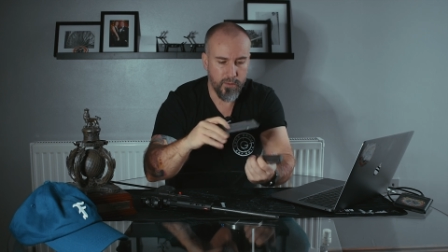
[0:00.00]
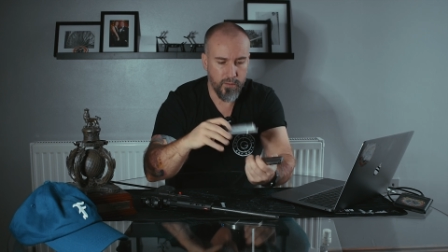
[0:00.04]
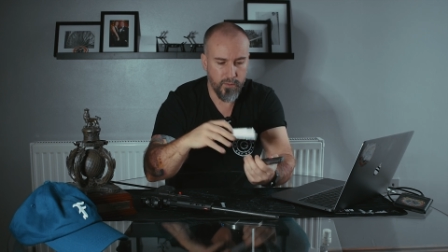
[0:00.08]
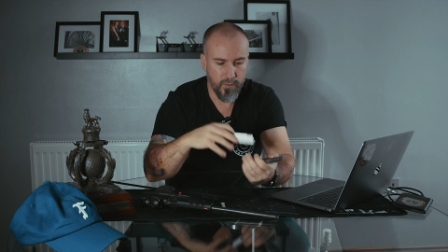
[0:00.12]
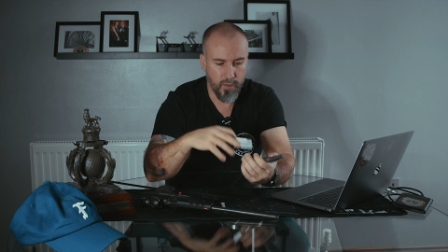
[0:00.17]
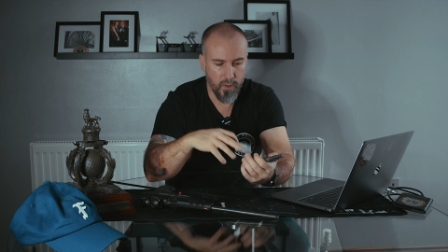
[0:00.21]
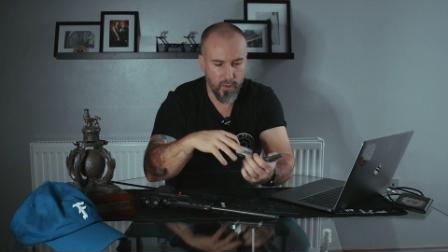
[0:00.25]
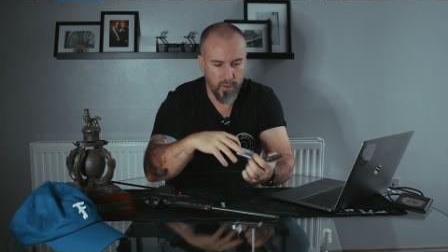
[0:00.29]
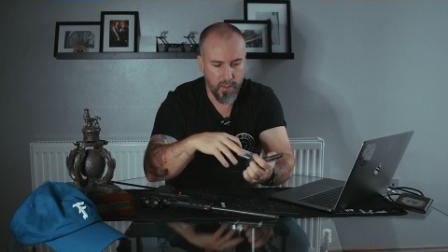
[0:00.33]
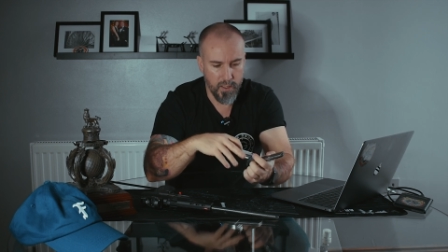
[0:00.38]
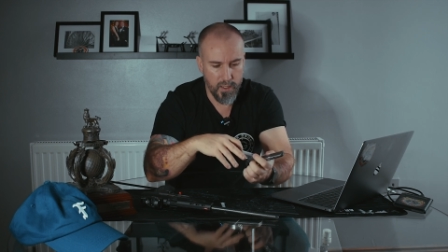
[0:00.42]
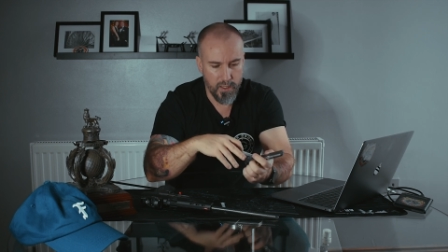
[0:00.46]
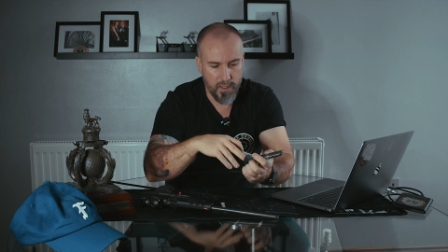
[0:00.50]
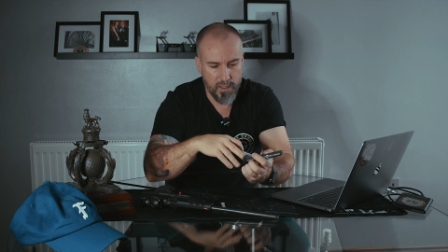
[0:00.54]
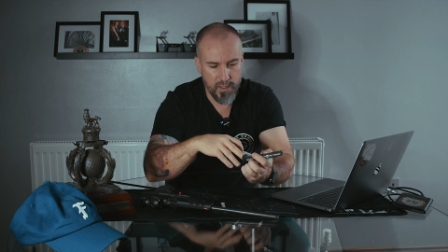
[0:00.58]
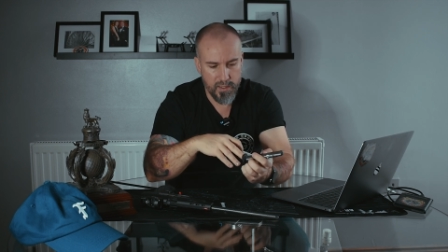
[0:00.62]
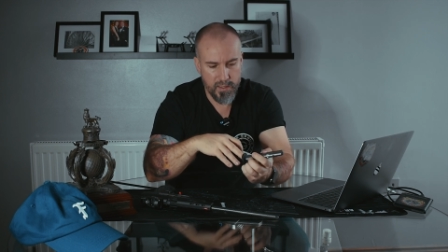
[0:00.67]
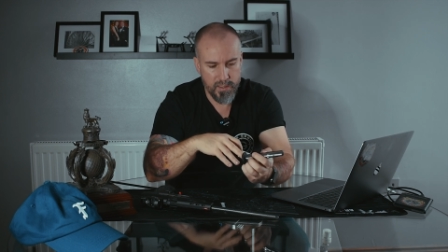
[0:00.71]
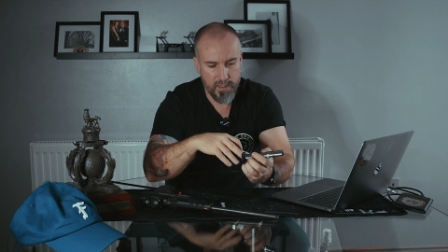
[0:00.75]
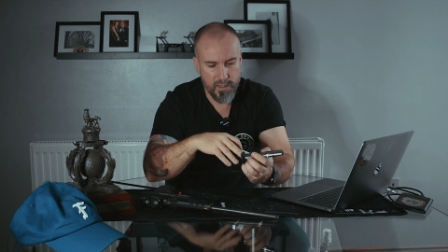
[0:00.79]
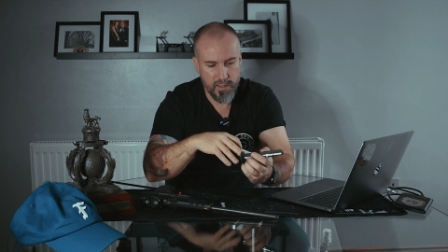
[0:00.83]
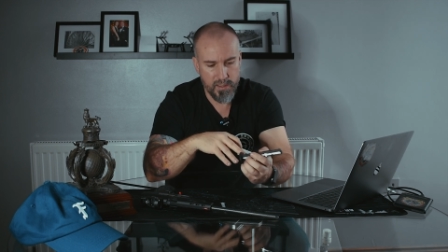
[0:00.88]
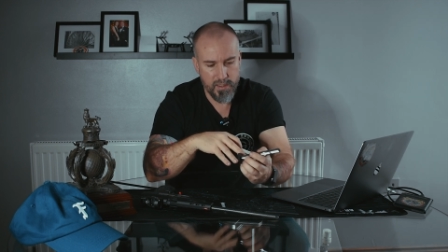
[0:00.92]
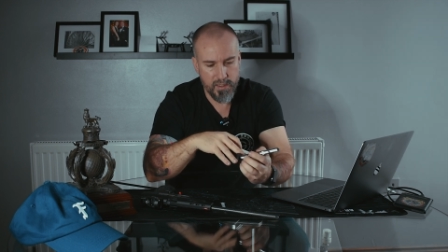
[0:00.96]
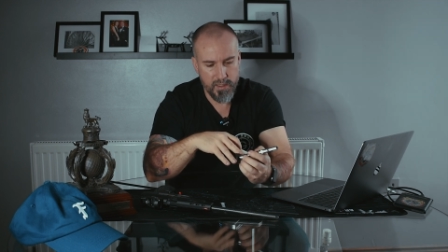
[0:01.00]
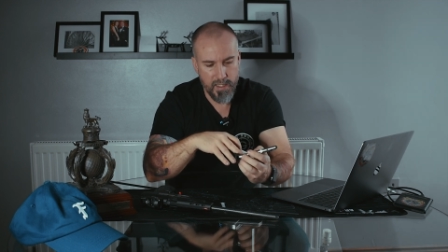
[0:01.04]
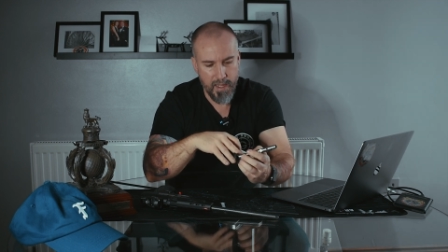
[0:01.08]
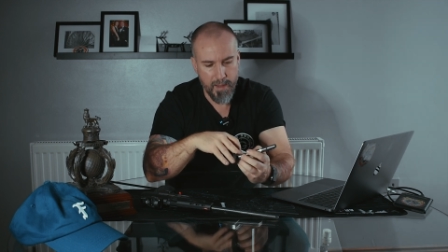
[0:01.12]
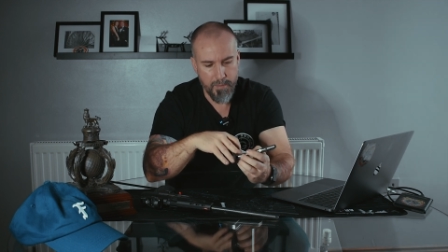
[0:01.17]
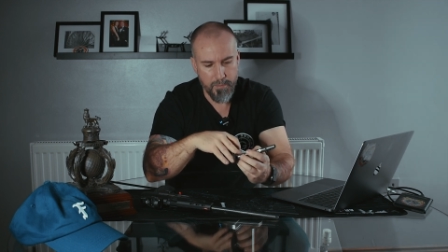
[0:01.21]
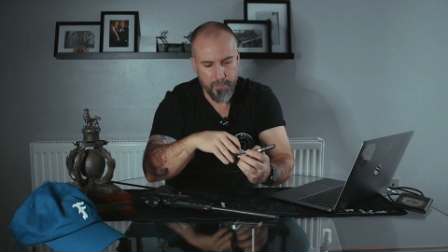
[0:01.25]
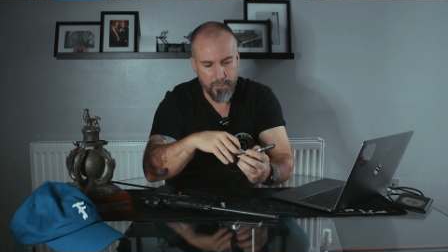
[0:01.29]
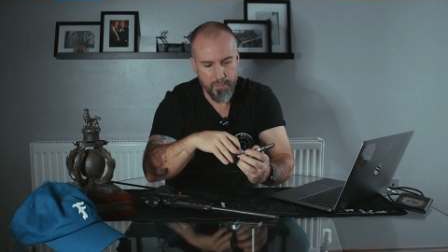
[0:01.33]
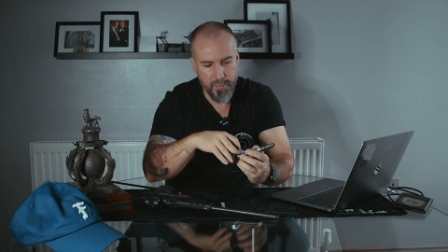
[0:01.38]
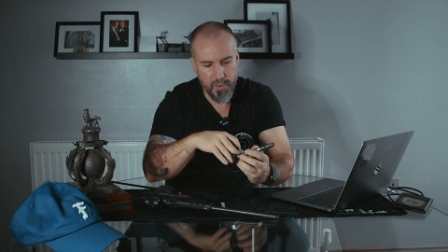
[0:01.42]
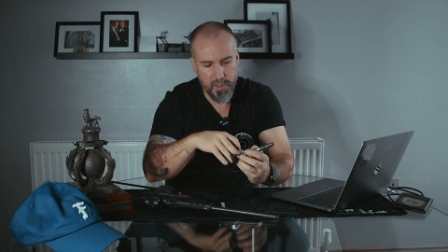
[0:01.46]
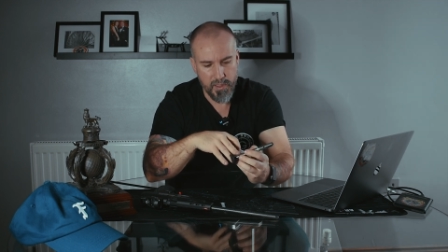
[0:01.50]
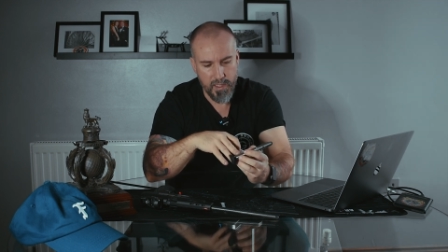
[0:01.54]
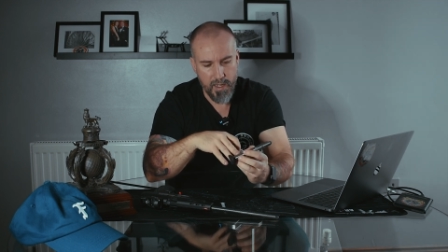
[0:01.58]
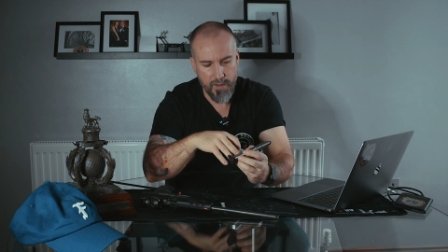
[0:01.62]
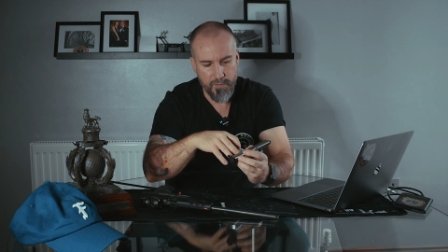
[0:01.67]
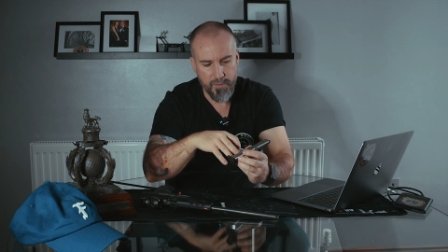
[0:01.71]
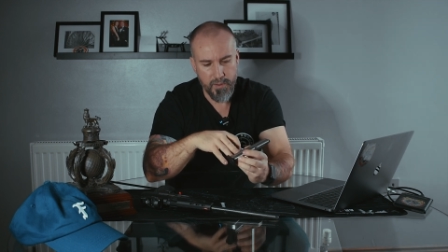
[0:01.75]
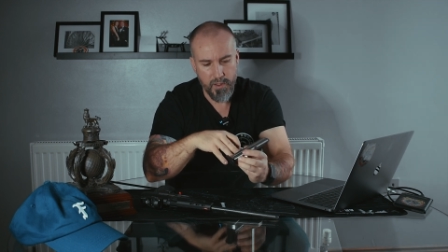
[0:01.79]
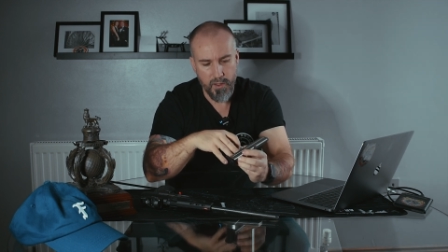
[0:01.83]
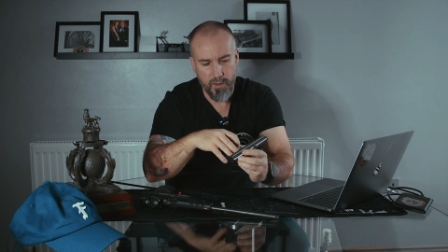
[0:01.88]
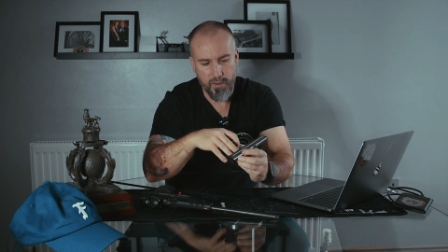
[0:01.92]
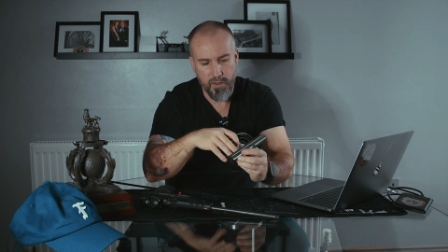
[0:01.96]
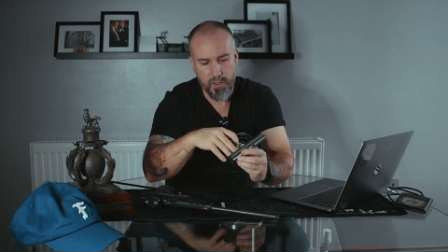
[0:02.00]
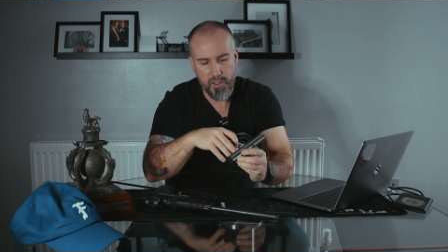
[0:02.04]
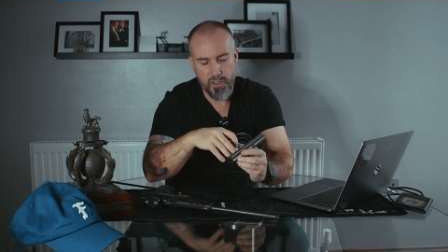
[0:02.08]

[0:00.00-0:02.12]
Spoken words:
They've got these stamps and everything on the